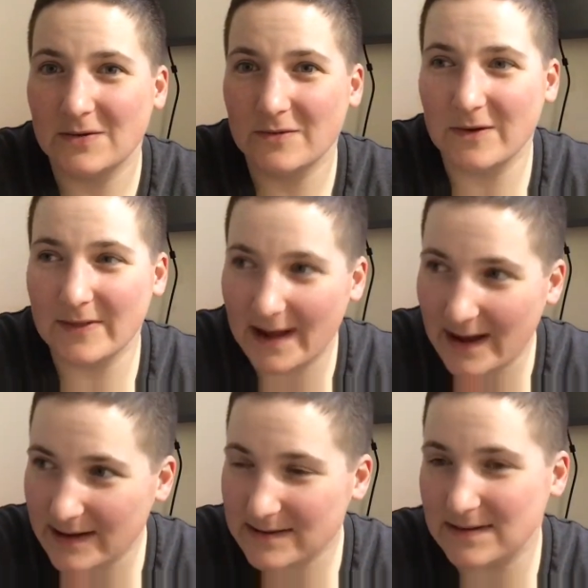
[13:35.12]

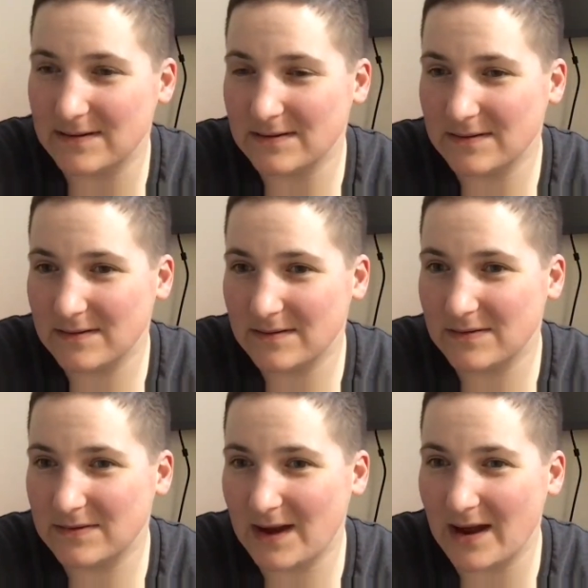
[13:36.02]
relax and
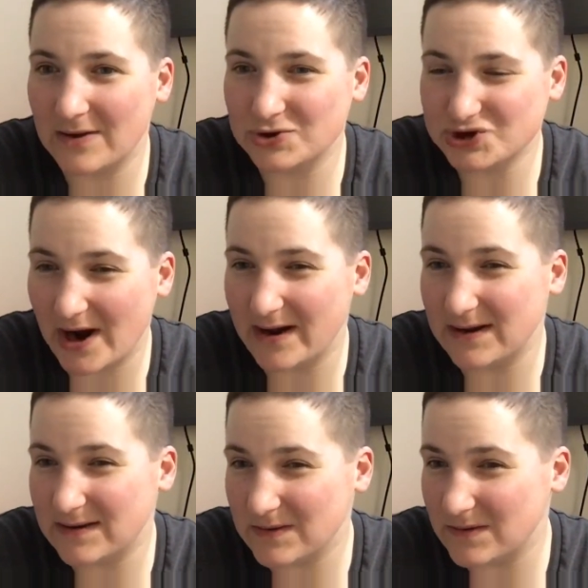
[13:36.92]
kind of try
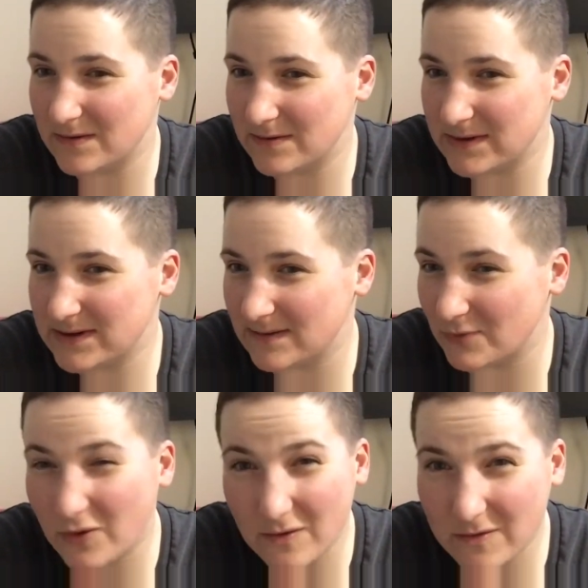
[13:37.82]
and do some
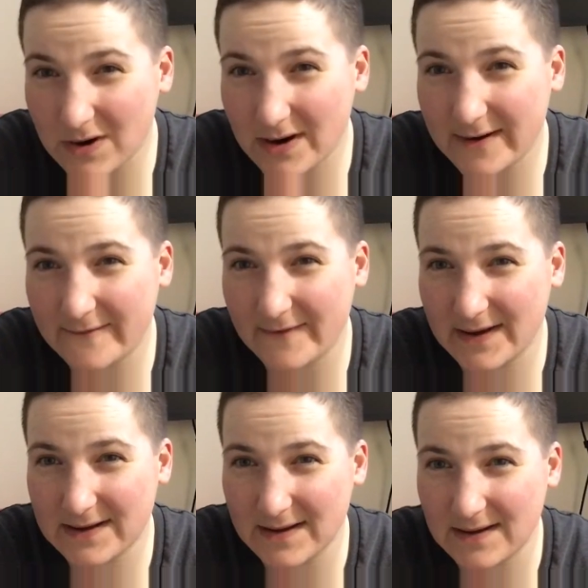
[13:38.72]
more work if
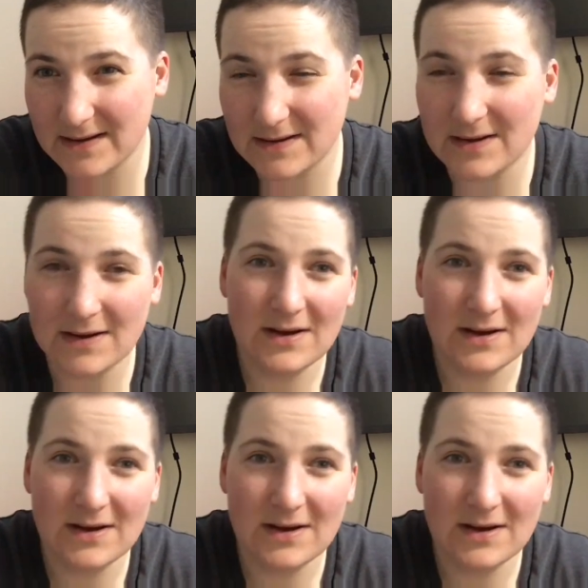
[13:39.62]
I can.